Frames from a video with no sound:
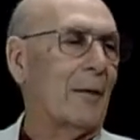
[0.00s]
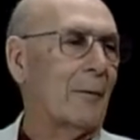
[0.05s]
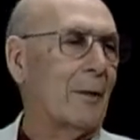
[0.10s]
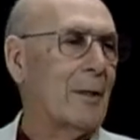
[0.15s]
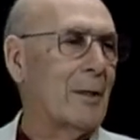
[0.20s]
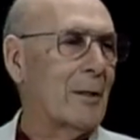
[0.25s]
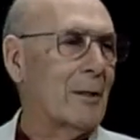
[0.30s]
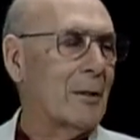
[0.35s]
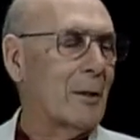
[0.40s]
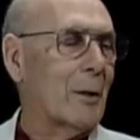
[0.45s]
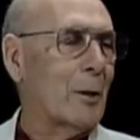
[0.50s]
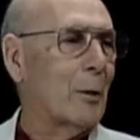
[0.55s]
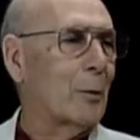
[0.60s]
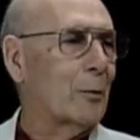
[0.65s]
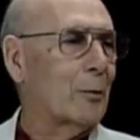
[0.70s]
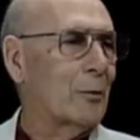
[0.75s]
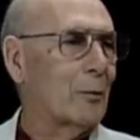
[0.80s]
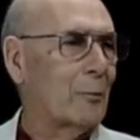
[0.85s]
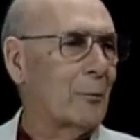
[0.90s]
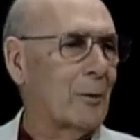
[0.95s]
area you
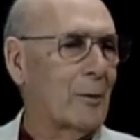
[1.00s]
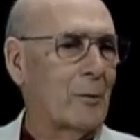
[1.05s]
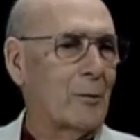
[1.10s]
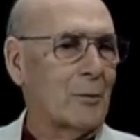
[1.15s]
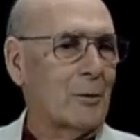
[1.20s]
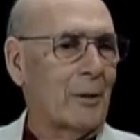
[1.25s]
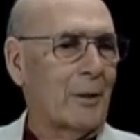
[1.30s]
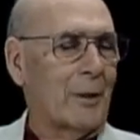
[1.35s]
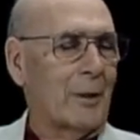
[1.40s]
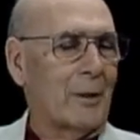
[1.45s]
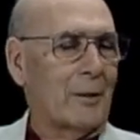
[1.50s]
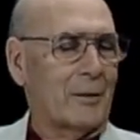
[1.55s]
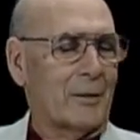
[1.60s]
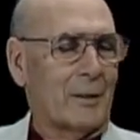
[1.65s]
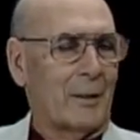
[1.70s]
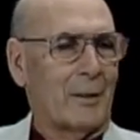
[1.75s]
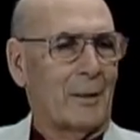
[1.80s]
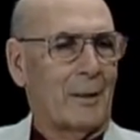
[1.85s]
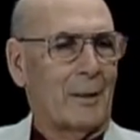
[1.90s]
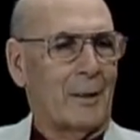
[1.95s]
go to, usually
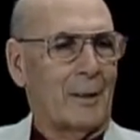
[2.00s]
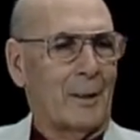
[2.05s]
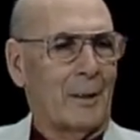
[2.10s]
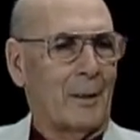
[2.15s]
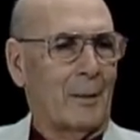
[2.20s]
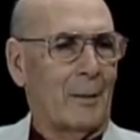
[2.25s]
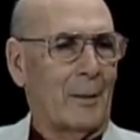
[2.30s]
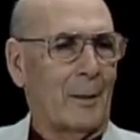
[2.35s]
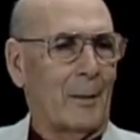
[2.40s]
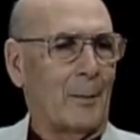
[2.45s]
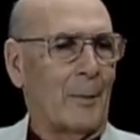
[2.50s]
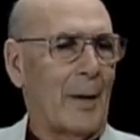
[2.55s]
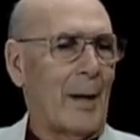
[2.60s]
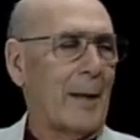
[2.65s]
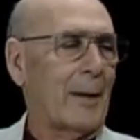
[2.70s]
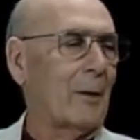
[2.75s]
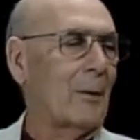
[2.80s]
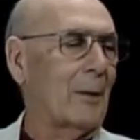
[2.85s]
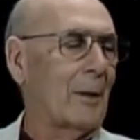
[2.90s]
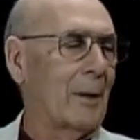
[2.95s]
there's a
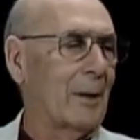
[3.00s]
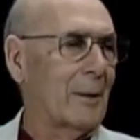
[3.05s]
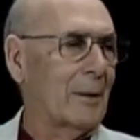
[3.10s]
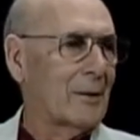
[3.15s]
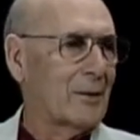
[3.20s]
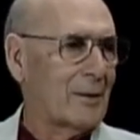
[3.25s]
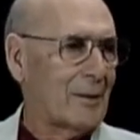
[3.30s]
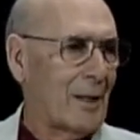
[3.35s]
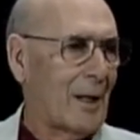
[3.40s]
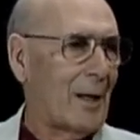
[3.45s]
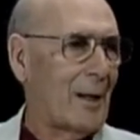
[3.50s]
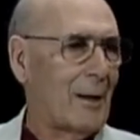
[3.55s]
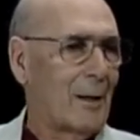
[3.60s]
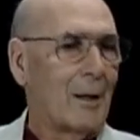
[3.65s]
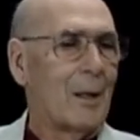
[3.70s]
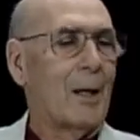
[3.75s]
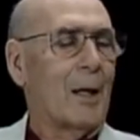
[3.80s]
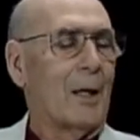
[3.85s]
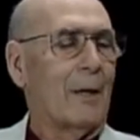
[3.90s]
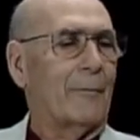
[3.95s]
battle and a
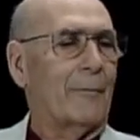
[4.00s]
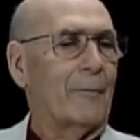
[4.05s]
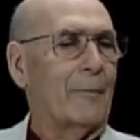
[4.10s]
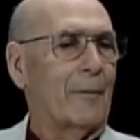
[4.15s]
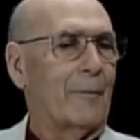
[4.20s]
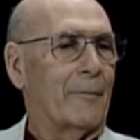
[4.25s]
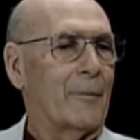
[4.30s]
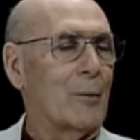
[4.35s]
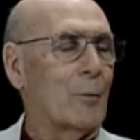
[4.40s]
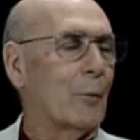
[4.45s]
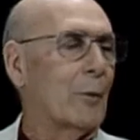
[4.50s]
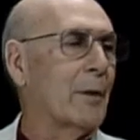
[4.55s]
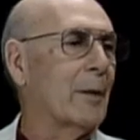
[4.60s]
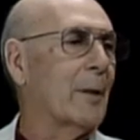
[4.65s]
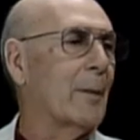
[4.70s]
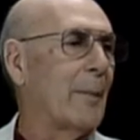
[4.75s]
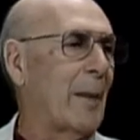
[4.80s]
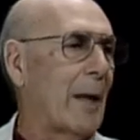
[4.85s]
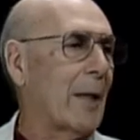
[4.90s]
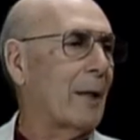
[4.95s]
star. If you were
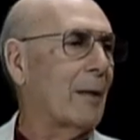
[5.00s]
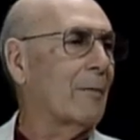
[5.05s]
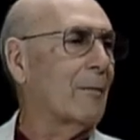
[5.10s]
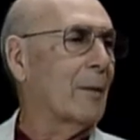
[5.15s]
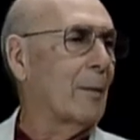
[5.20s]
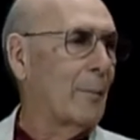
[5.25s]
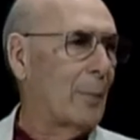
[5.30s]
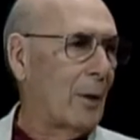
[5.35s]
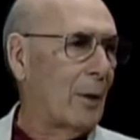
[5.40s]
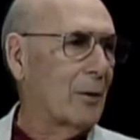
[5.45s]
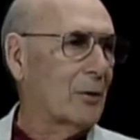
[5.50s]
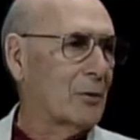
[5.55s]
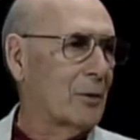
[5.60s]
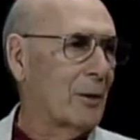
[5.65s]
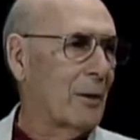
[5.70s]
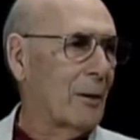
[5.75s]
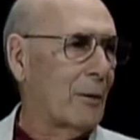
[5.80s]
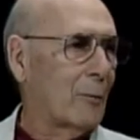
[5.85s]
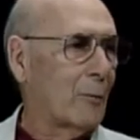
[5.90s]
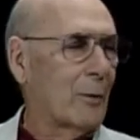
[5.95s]
in the Battle of the Bulge,
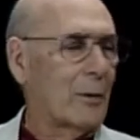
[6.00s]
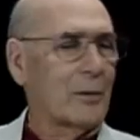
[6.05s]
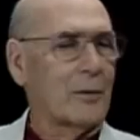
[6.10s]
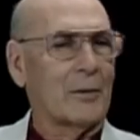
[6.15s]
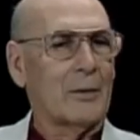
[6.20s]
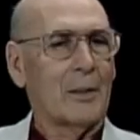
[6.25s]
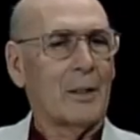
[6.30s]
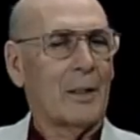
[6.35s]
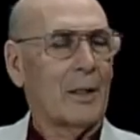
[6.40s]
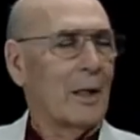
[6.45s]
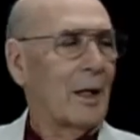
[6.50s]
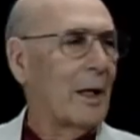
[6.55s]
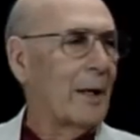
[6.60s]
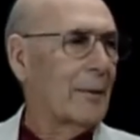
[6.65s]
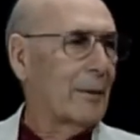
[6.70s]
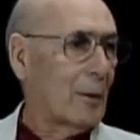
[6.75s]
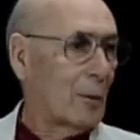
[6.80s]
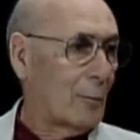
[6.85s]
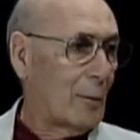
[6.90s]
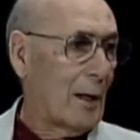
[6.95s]
in other words,
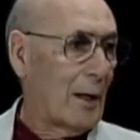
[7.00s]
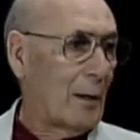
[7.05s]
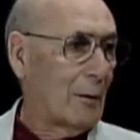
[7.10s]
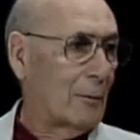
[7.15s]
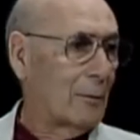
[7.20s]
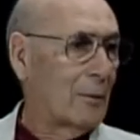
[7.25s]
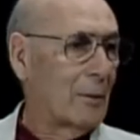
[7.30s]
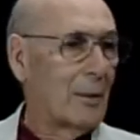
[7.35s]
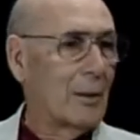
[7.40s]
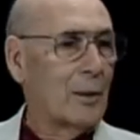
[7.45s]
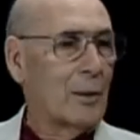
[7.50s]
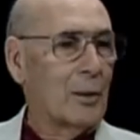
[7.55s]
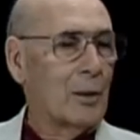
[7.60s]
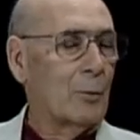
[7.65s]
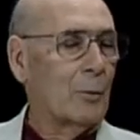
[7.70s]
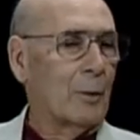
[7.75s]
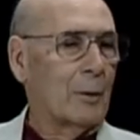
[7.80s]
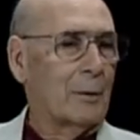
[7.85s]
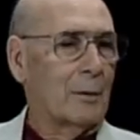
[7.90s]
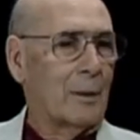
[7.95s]
on the ground,
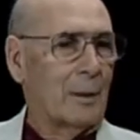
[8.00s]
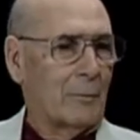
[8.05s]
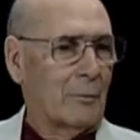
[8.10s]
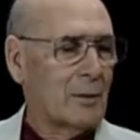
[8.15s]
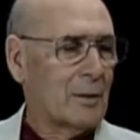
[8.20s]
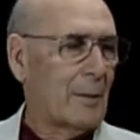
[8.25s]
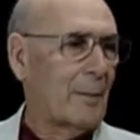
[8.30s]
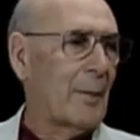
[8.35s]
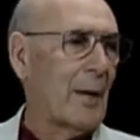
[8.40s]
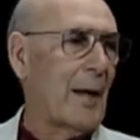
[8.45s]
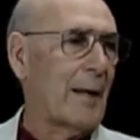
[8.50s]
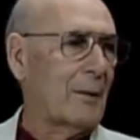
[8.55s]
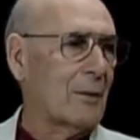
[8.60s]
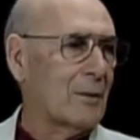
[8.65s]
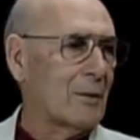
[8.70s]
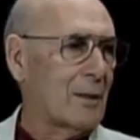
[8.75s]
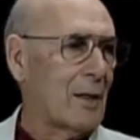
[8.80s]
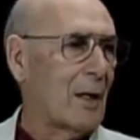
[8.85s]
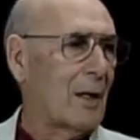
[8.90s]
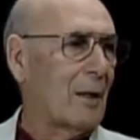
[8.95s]
there was a battle
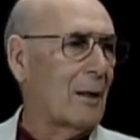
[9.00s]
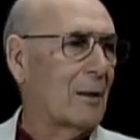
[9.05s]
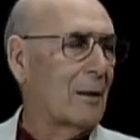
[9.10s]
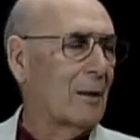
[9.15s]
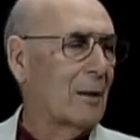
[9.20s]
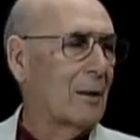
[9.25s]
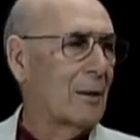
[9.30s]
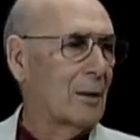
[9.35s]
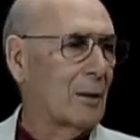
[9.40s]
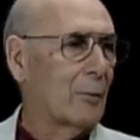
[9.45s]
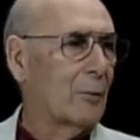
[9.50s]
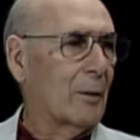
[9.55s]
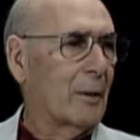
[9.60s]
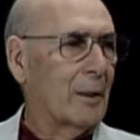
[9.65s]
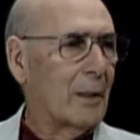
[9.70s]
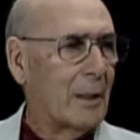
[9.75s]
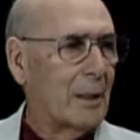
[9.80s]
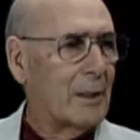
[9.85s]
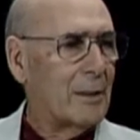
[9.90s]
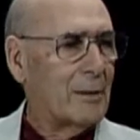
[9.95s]
star. You were
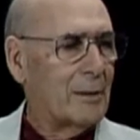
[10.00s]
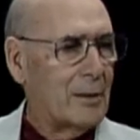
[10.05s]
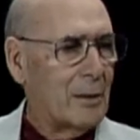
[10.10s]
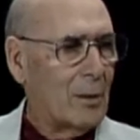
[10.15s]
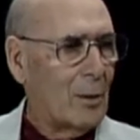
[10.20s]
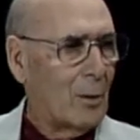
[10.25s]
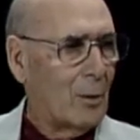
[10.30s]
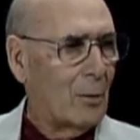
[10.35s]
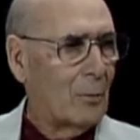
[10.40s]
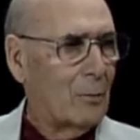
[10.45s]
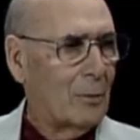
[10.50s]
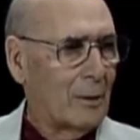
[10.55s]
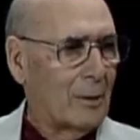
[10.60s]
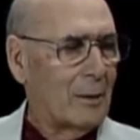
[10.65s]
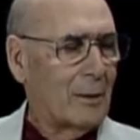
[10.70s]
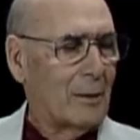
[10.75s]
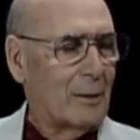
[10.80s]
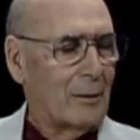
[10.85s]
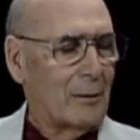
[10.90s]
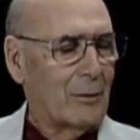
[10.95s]
in the ETO,
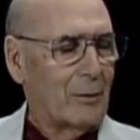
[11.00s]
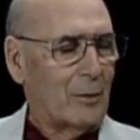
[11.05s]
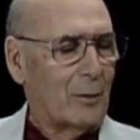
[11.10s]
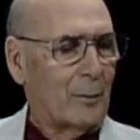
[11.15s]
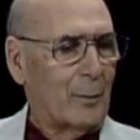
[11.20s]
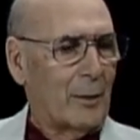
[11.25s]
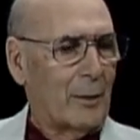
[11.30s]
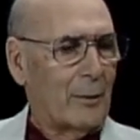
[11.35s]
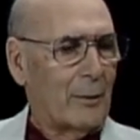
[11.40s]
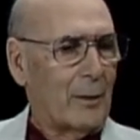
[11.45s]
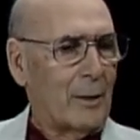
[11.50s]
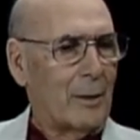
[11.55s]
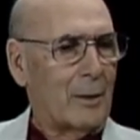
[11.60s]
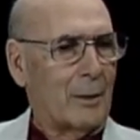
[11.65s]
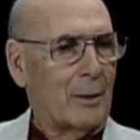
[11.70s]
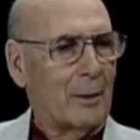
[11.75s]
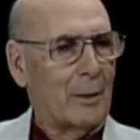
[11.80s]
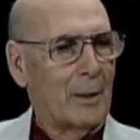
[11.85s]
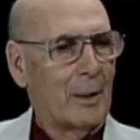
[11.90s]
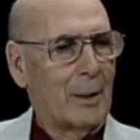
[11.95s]
in the European
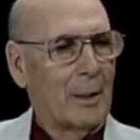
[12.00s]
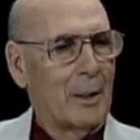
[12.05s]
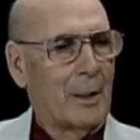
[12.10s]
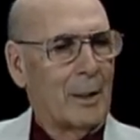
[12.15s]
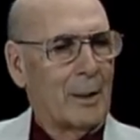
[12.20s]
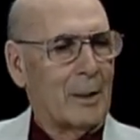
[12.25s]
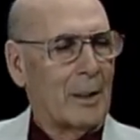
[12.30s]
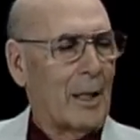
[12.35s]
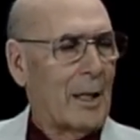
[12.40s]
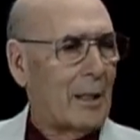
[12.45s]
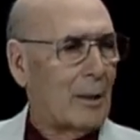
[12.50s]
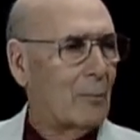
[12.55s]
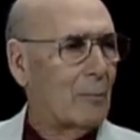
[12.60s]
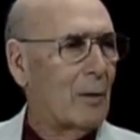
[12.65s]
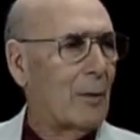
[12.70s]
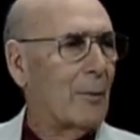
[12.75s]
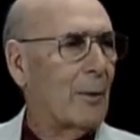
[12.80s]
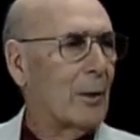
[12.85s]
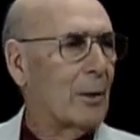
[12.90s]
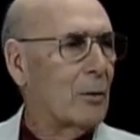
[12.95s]
theater, and you had a
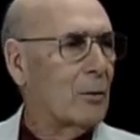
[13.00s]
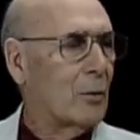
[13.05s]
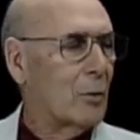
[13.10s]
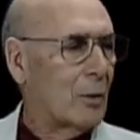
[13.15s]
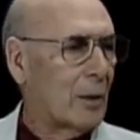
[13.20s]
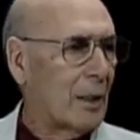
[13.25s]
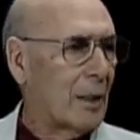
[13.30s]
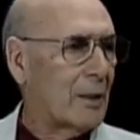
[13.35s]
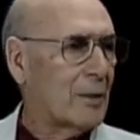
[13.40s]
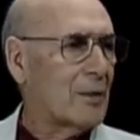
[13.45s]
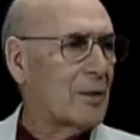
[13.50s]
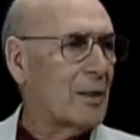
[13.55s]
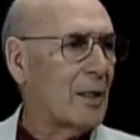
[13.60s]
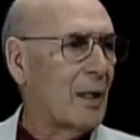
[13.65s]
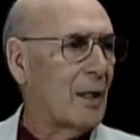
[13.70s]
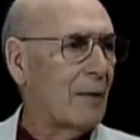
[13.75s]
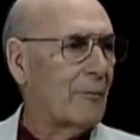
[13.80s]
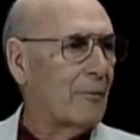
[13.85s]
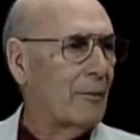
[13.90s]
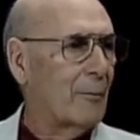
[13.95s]
ribbon, and you'd get a
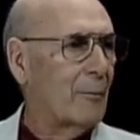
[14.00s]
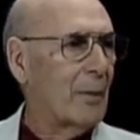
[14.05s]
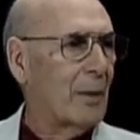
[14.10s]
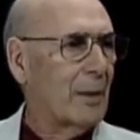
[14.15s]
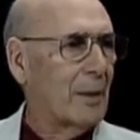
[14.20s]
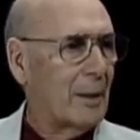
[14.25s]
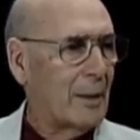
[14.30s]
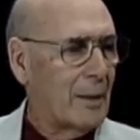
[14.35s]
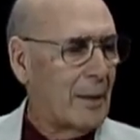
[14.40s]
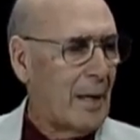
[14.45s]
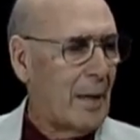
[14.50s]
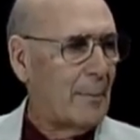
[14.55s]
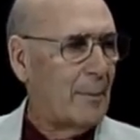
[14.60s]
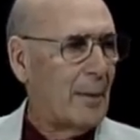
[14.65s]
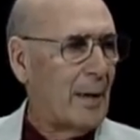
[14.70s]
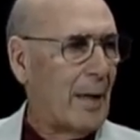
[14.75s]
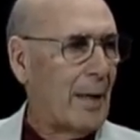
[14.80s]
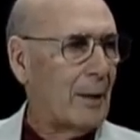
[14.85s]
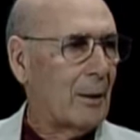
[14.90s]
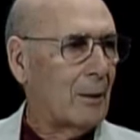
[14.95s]
star for being in
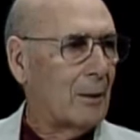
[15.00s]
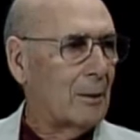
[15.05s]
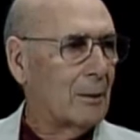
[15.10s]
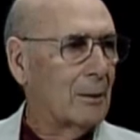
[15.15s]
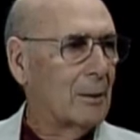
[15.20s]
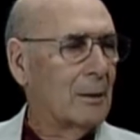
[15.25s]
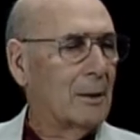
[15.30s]
that battle.